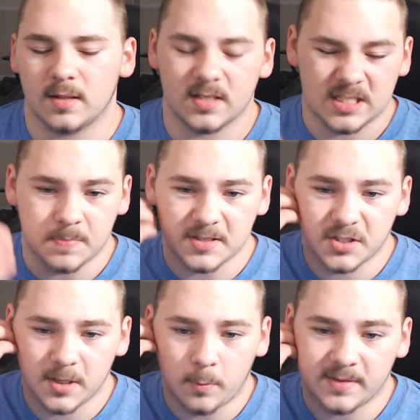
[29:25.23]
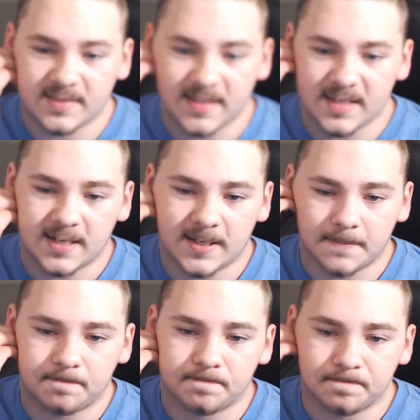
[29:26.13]
especially with the
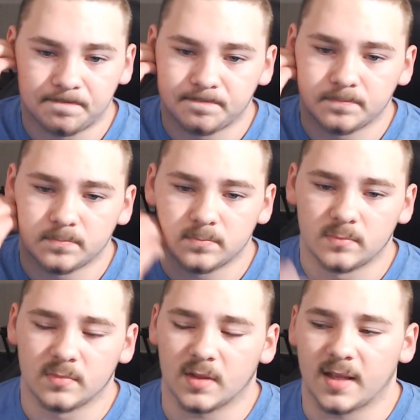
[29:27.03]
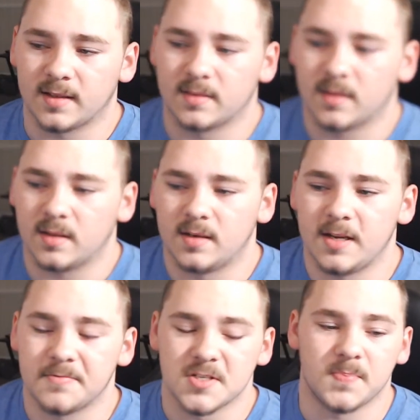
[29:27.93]
like the
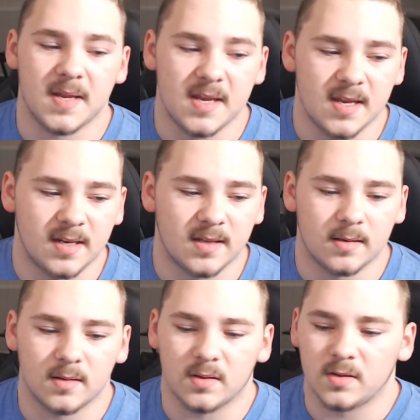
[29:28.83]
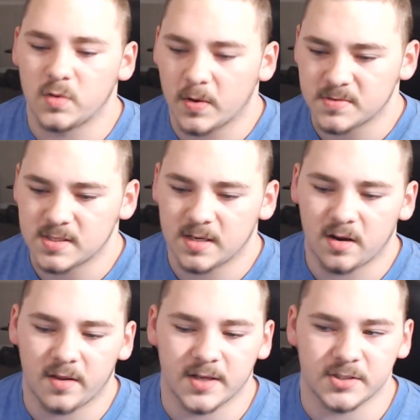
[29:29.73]
Need for Speed and the UFC and
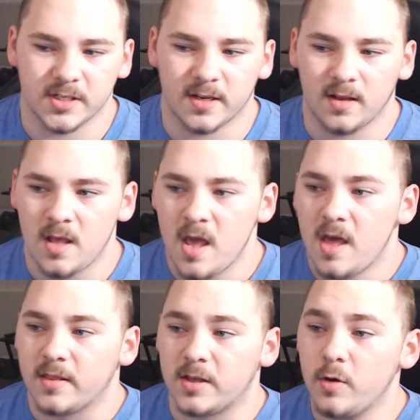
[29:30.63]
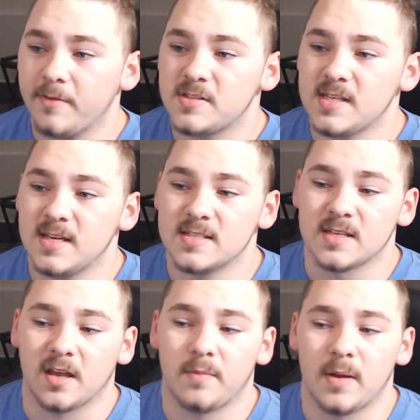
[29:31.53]
all that shit. The UFC
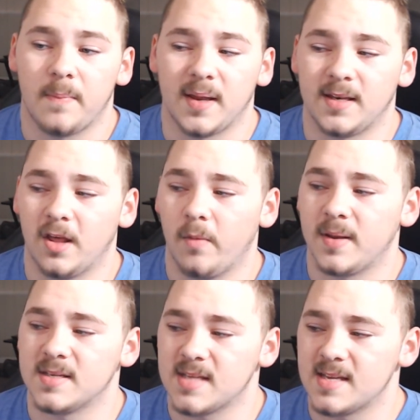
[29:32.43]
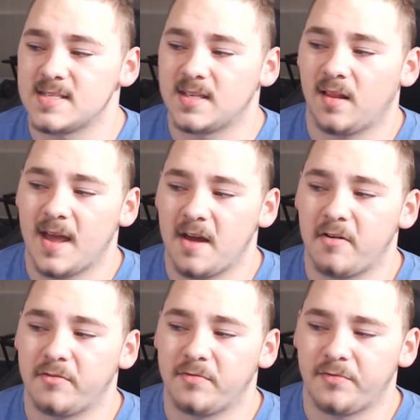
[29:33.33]
isn't gonna be a big deal because I still
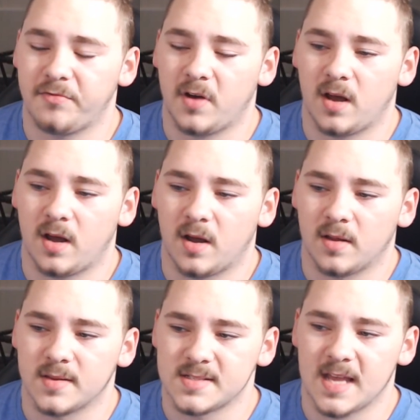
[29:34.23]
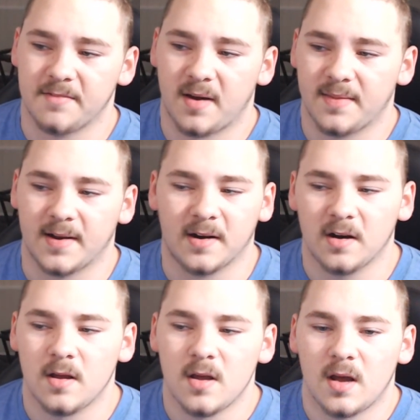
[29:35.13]
have the save on there.
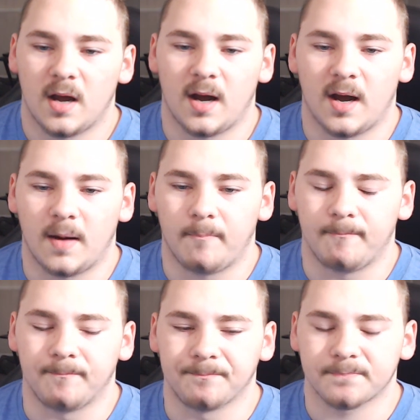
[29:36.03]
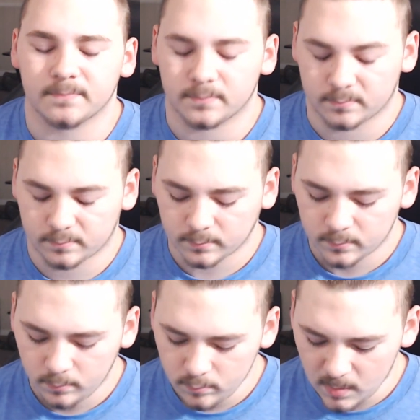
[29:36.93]

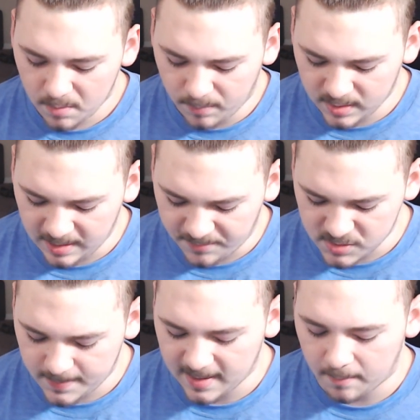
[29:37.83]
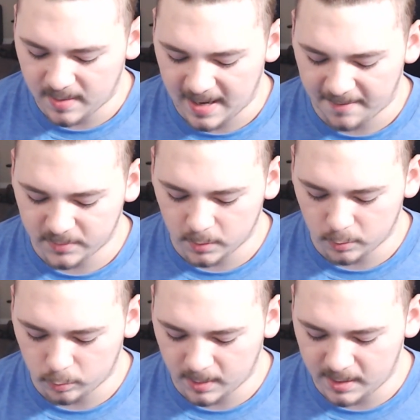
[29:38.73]
But Need for Speed I'm gonna have to
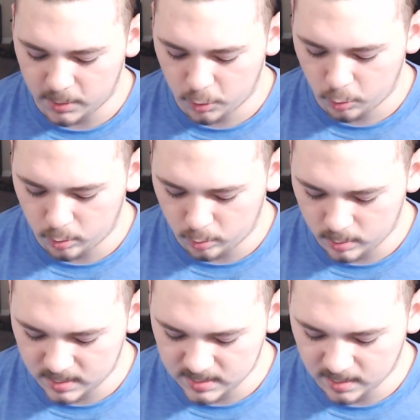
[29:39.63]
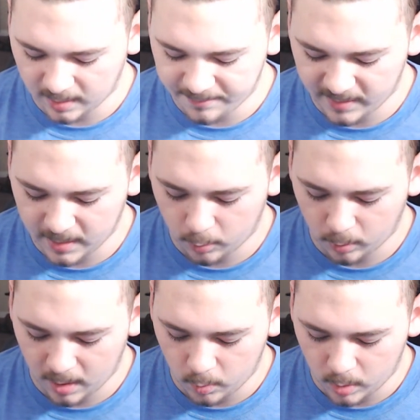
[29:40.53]
redo until I find out
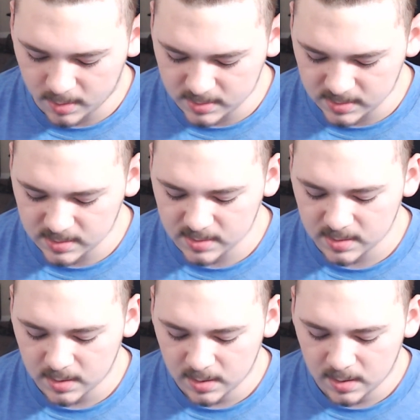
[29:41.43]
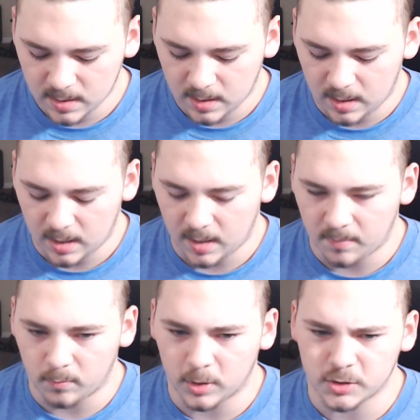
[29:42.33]
where I was,
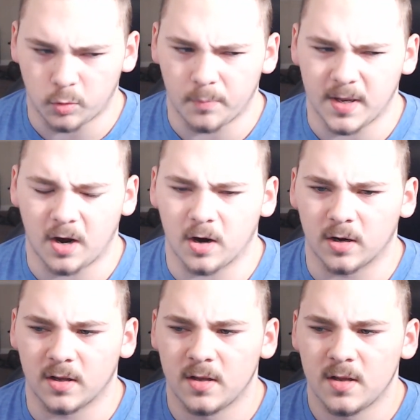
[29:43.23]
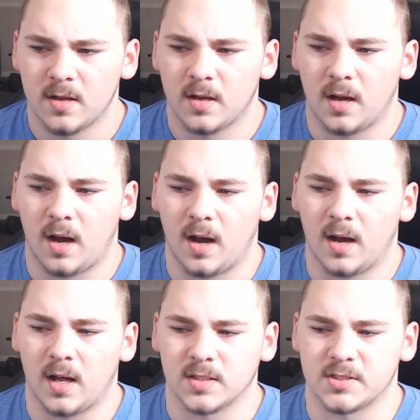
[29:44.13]
which won't be hard.
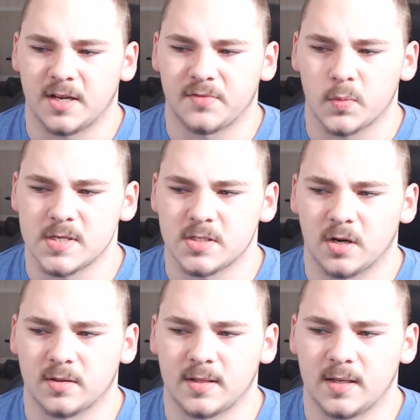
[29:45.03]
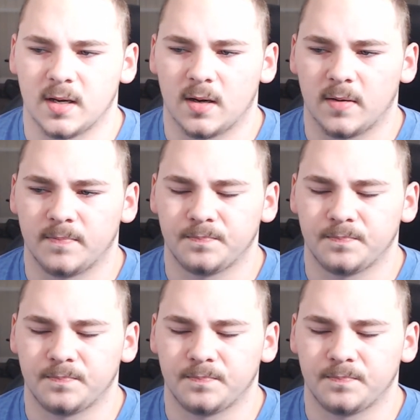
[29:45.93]
I'll just have to restart the